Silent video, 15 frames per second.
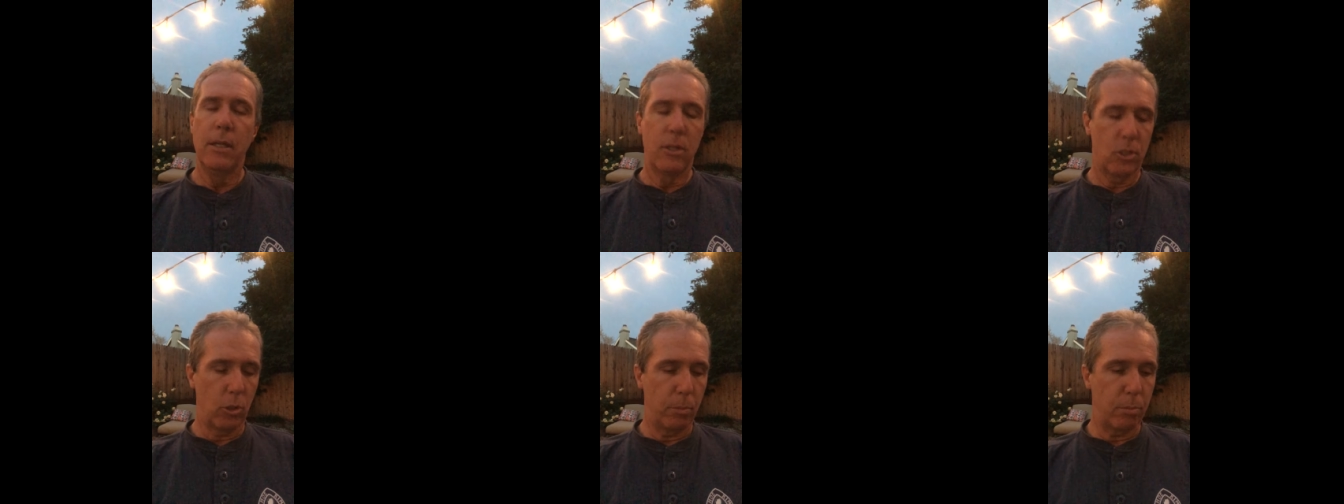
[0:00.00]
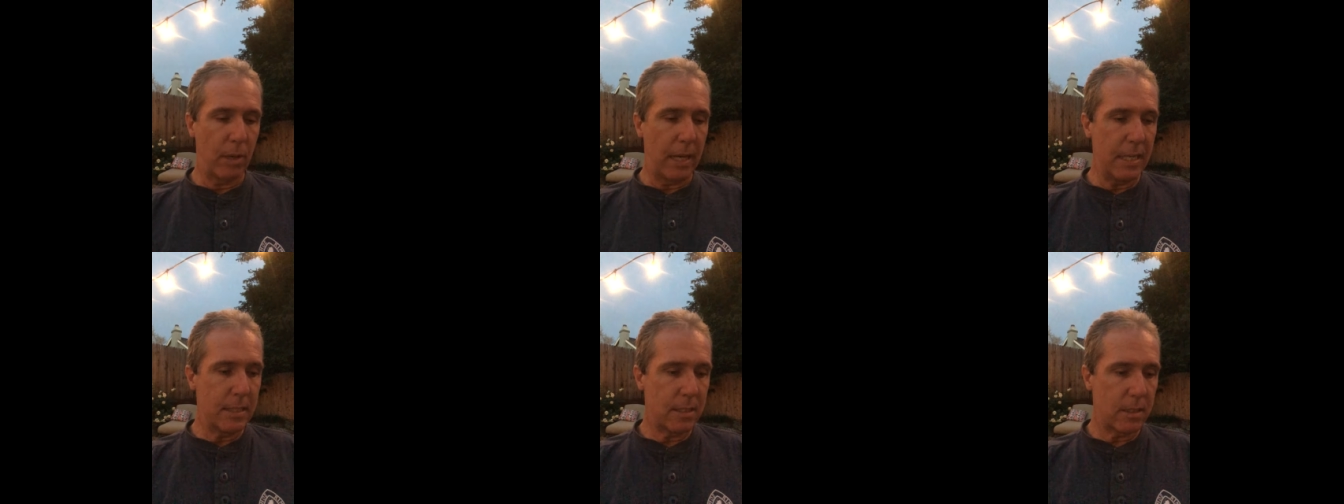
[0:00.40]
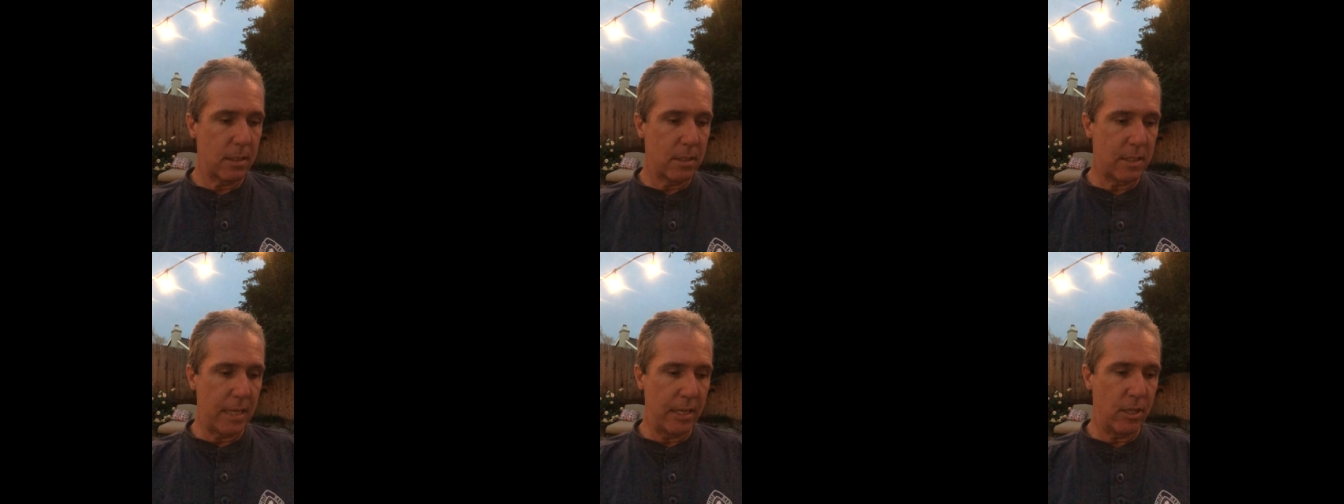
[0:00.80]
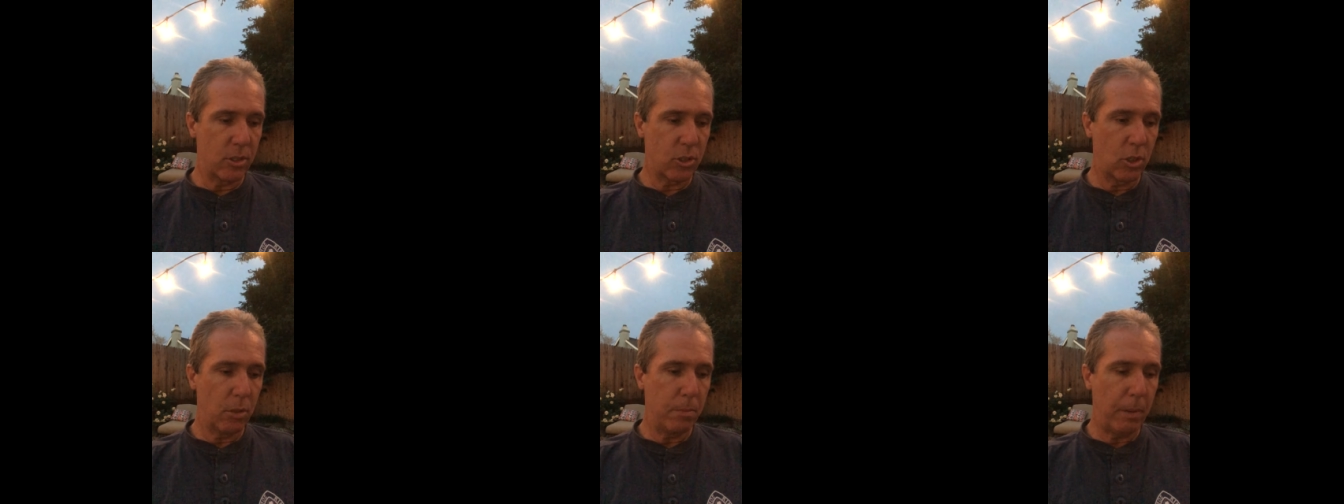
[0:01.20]
So Bryce said
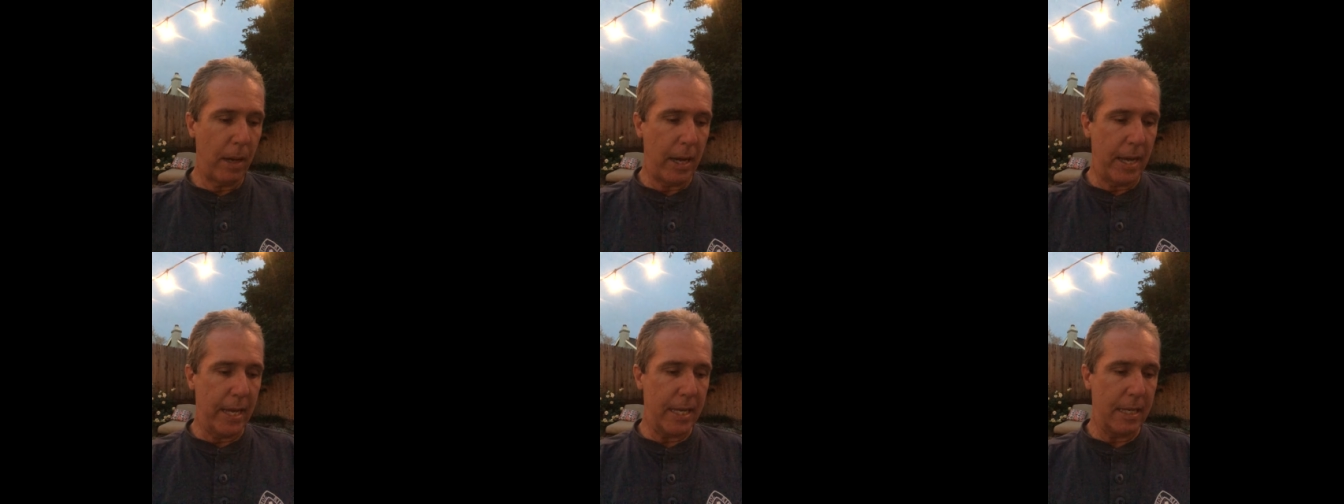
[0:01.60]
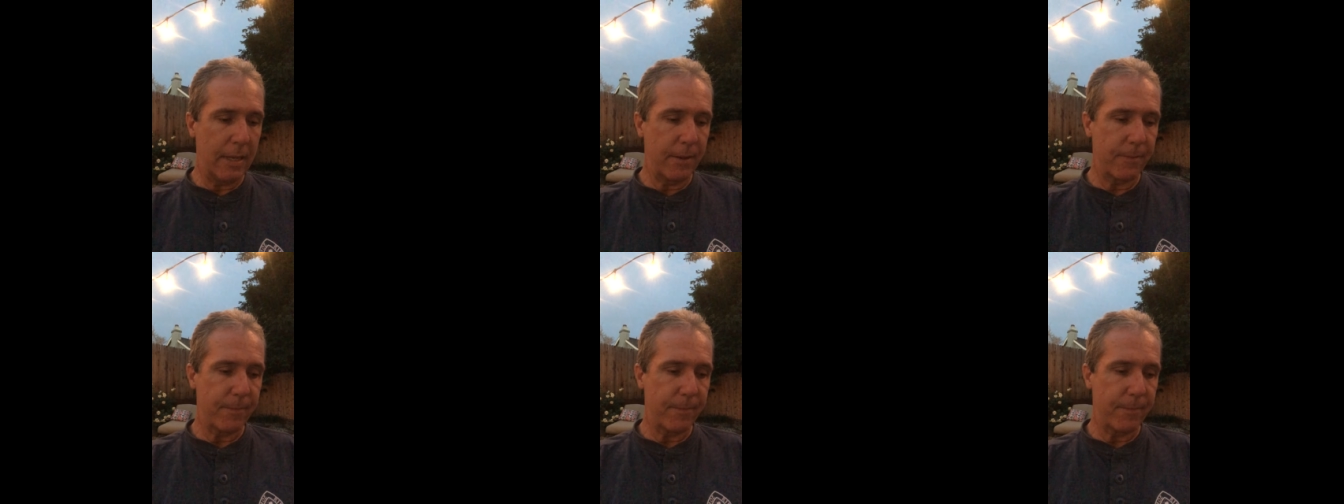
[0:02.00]
his goodbye,